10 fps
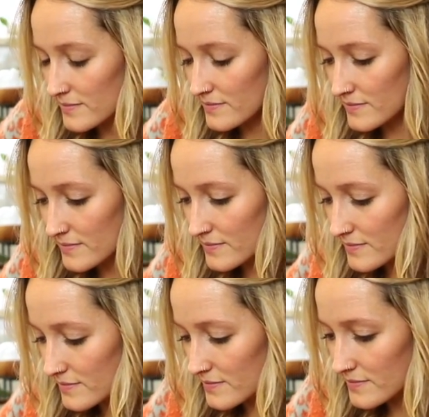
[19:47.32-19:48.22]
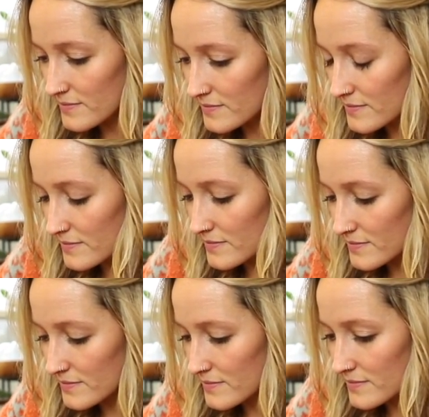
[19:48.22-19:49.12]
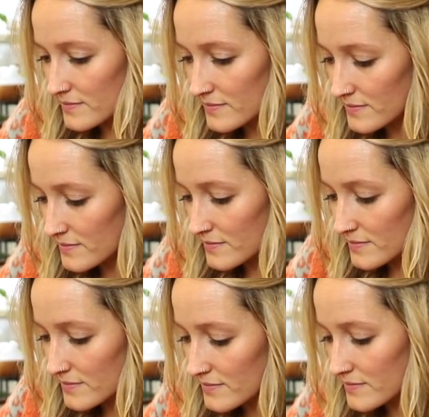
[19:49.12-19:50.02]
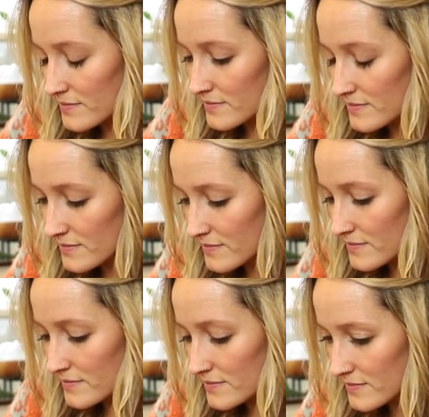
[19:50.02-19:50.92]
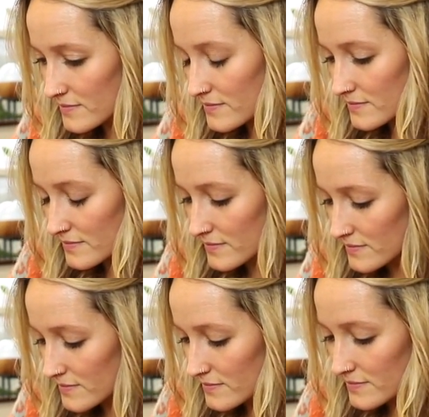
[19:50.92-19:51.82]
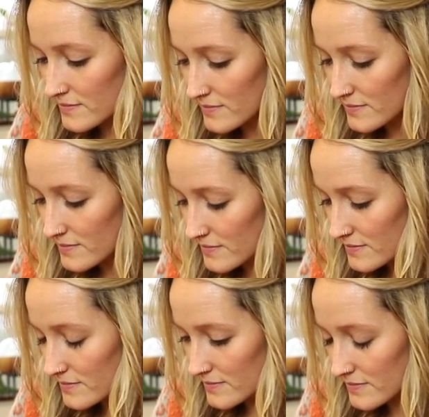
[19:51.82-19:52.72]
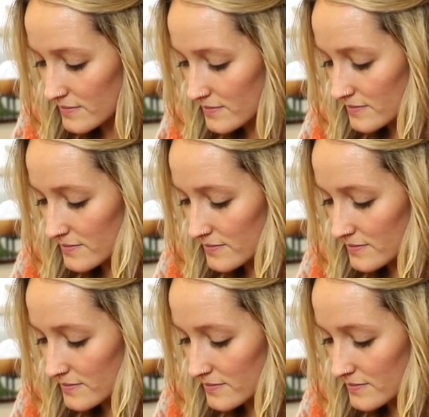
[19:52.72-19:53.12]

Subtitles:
Nothing is said.